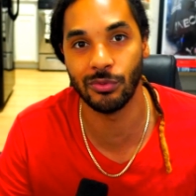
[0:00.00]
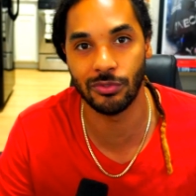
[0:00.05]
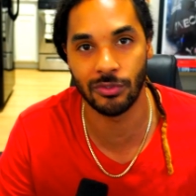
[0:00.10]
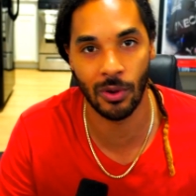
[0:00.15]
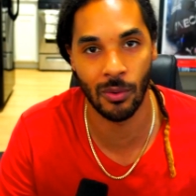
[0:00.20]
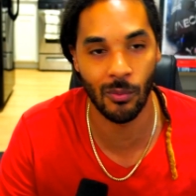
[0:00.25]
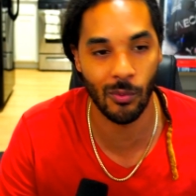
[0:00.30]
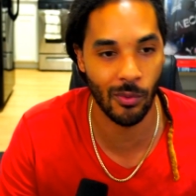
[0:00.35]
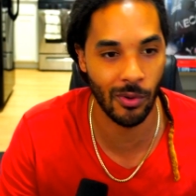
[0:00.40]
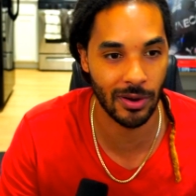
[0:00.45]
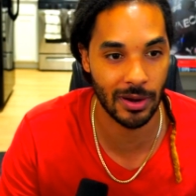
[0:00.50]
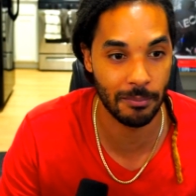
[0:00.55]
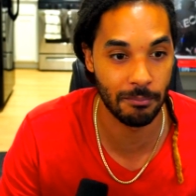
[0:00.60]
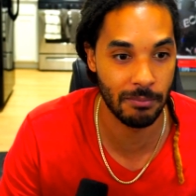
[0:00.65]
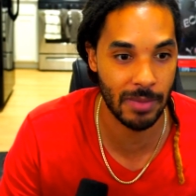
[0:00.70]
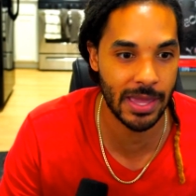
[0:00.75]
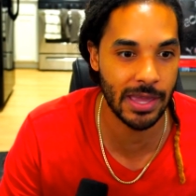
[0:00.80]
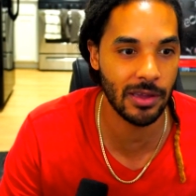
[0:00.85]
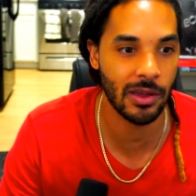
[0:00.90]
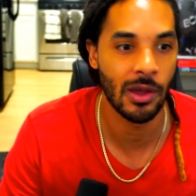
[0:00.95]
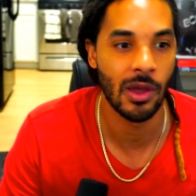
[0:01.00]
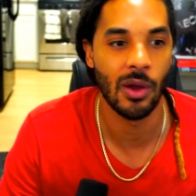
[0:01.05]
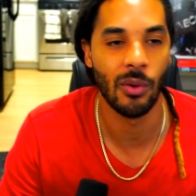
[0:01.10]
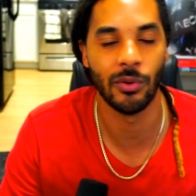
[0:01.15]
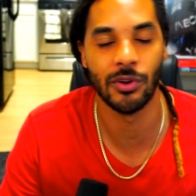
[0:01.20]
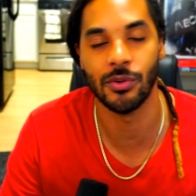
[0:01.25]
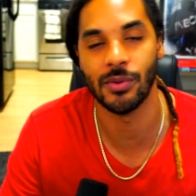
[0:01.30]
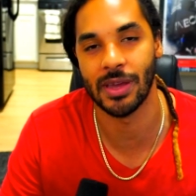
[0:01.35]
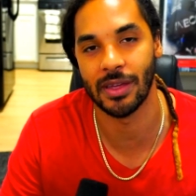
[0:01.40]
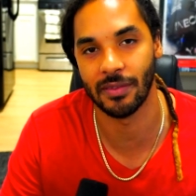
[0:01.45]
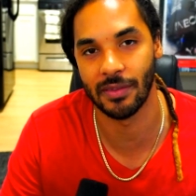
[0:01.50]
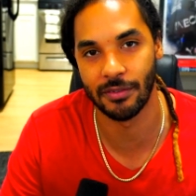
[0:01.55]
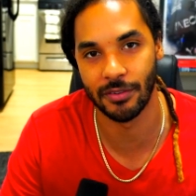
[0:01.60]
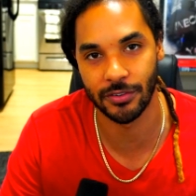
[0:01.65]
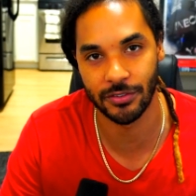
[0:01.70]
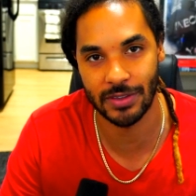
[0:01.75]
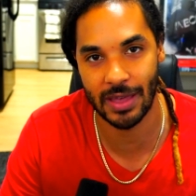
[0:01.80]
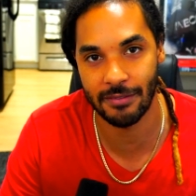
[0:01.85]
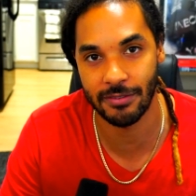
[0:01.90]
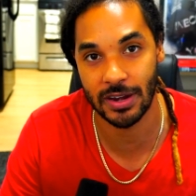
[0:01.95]
don't wanna make when you hit
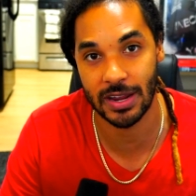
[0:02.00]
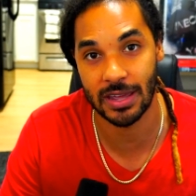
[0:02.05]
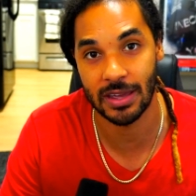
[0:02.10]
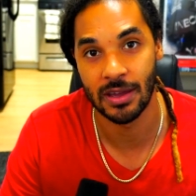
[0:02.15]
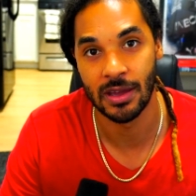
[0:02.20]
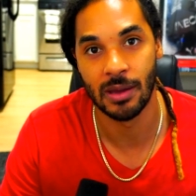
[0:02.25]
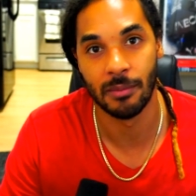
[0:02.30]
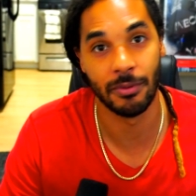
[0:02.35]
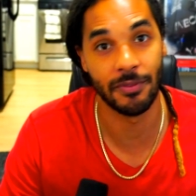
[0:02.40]
level 70,